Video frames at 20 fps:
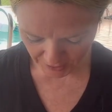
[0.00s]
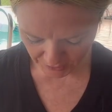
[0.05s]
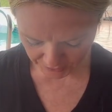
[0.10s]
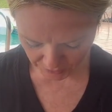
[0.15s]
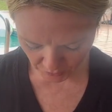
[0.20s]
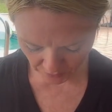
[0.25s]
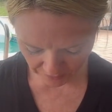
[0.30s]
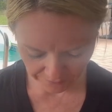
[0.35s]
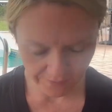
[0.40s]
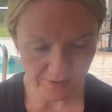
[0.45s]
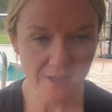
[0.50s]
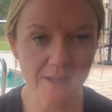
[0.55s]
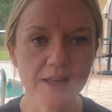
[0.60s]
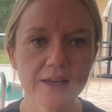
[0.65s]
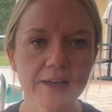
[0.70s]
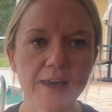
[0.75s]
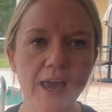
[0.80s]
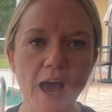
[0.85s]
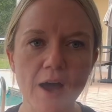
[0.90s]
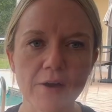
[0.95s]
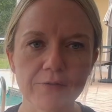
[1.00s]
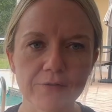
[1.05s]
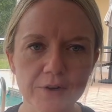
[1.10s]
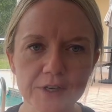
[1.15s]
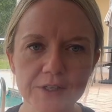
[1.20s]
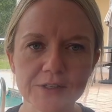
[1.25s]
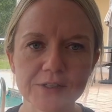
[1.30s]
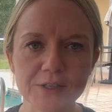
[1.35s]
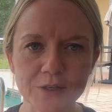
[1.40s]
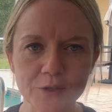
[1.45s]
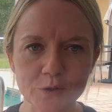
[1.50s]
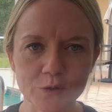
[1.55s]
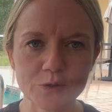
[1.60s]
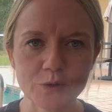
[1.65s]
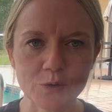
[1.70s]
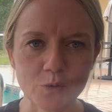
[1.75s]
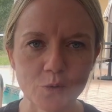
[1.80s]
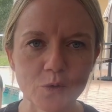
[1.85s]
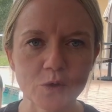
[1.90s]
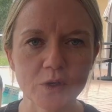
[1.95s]
So I feel like every single
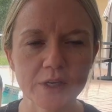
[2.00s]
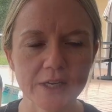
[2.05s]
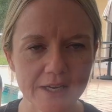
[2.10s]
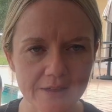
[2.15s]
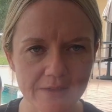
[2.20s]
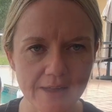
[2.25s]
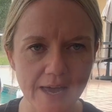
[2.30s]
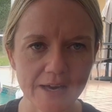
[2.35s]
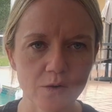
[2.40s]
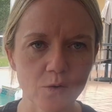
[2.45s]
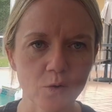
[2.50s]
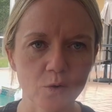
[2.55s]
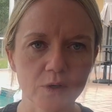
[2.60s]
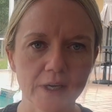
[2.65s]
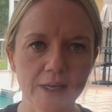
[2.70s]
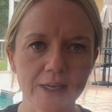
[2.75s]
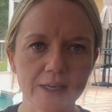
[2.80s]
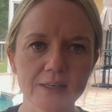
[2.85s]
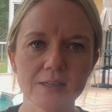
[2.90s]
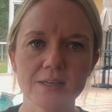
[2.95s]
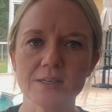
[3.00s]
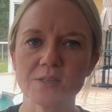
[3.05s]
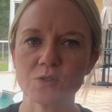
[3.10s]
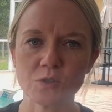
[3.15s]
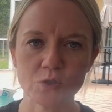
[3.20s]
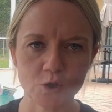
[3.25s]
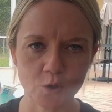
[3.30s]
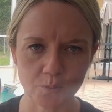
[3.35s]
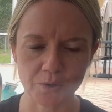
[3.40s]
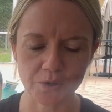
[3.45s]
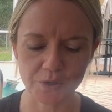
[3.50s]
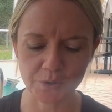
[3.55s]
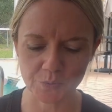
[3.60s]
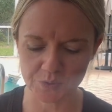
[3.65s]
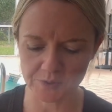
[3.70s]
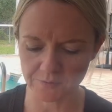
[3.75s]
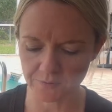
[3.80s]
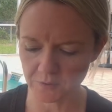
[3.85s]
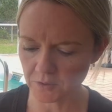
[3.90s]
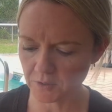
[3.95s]
tool in that whole kit is super
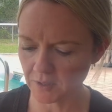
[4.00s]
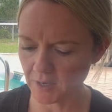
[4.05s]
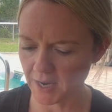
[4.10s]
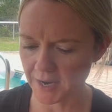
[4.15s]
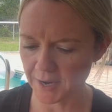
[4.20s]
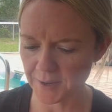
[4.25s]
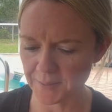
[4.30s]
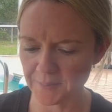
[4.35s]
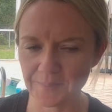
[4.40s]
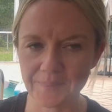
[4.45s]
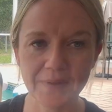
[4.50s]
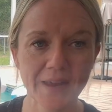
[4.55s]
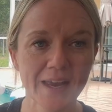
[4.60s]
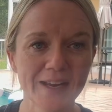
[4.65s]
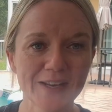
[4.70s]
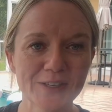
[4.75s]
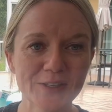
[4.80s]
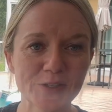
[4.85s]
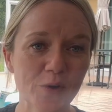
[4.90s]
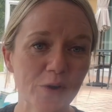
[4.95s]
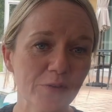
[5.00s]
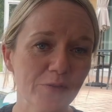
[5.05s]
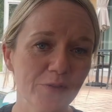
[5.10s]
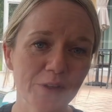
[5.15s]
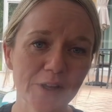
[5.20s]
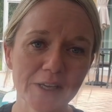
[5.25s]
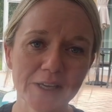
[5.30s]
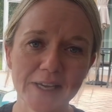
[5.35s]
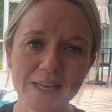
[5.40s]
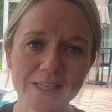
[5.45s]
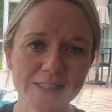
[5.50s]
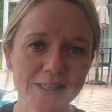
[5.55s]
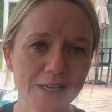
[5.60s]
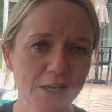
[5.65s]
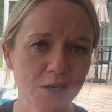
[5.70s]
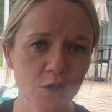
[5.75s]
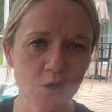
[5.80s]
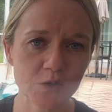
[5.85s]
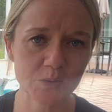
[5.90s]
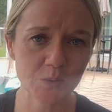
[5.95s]
useful. So I feel like
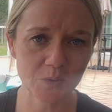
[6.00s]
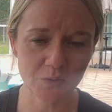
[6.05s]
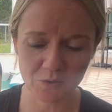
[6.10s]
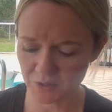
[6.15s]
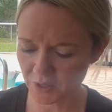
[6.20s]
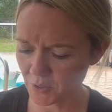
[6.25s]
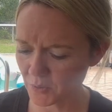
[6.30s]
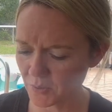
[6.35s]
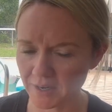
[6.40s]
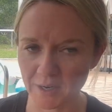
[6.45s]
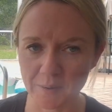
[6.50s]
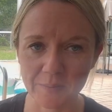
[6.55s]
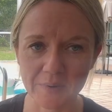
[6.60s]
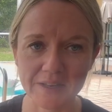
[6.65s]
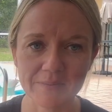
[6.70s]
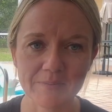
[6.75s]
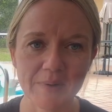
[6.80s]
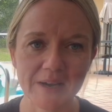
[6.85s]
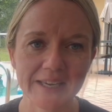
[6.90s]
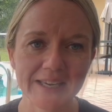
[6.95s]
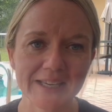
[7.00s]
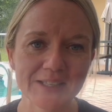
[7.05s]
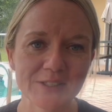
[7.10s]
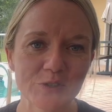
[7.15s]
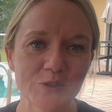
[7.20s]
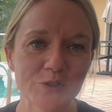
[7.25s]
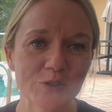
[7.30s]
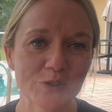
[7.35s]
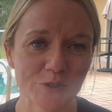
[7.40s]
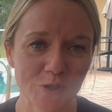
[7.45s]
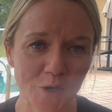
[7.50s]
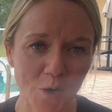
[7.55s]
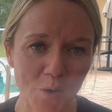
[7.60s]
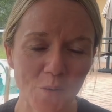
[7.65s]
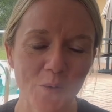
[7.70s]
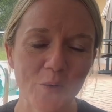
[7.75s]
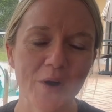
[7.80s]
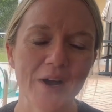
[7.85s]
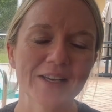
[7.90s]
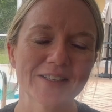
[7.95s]
KastKing knows what they're doing. I mean, my kids are
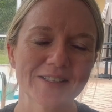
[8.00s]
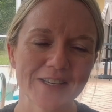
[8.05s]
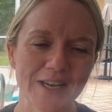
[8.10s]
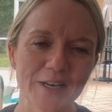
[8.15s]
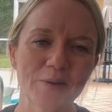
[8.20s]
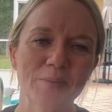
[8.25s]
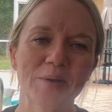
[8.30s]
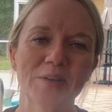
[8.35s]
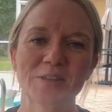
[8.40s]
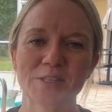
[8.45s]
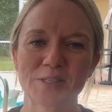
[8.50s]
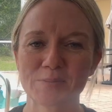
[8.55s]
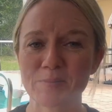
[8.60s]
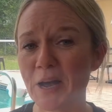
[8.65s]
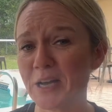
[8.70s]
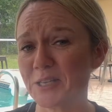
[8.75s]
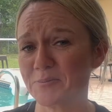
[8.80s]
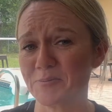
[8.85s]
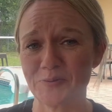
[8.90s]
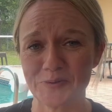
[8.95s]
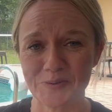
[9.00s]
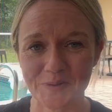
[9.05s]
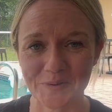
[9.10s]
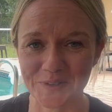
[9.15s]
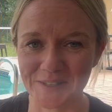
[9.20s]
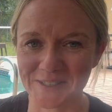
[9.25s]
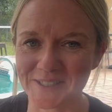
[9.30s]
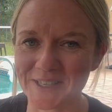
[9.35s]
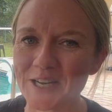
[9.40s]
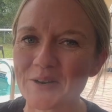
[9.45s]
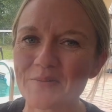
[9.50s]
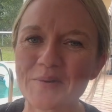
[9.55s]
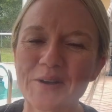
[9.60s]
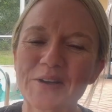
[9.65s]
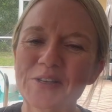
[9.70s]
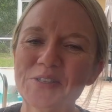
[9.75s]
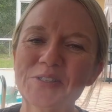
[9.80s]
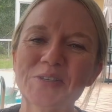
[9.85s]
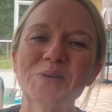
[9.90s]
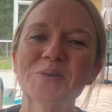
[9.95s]
so excited about this. My husband was really excited about
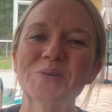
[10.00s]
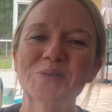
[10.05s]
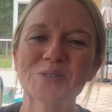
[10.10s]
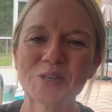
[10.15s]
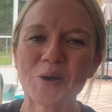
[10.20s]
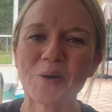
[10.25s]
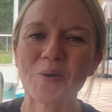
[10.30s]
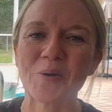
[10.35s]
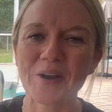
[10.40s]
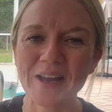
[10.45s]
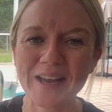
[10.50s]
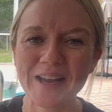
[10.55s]
it too. So